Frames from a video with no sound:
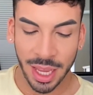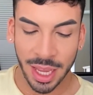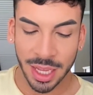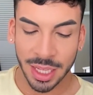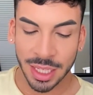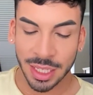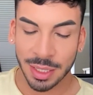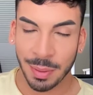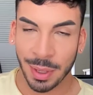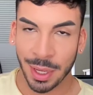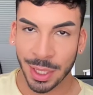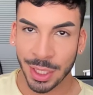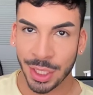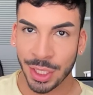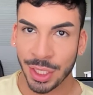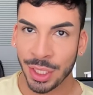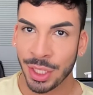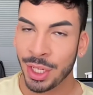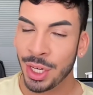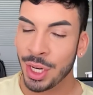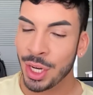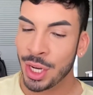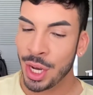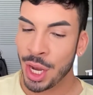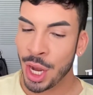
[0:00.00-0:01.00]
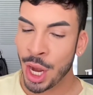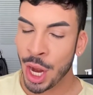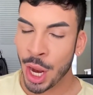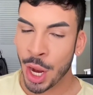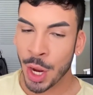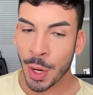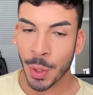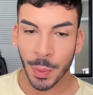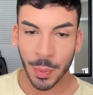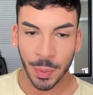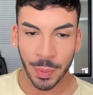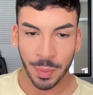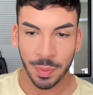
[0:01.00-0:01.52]
Sponsored? No.
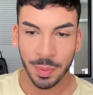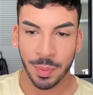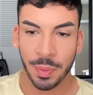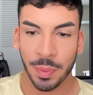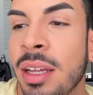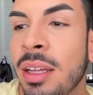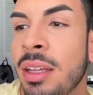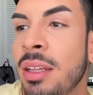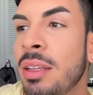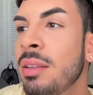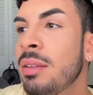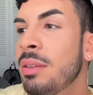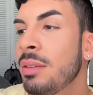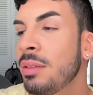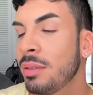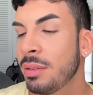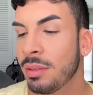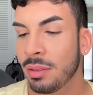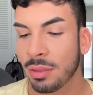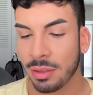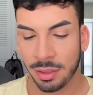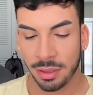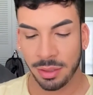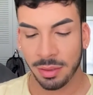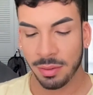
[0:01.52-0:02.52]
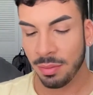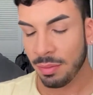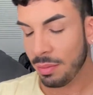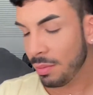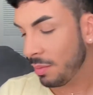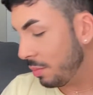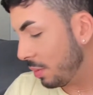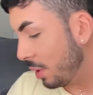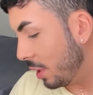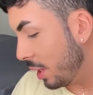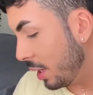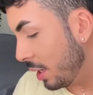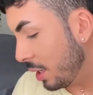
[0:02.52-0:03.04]

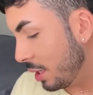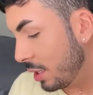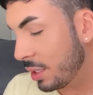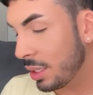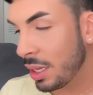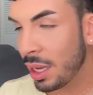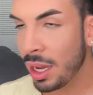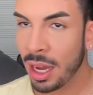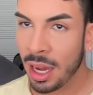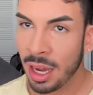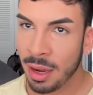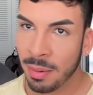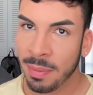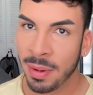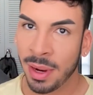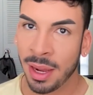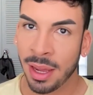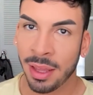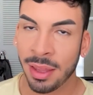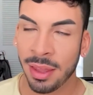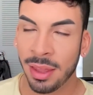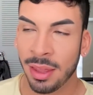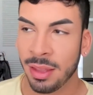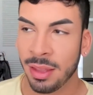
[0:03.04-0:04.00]
Because I'm not...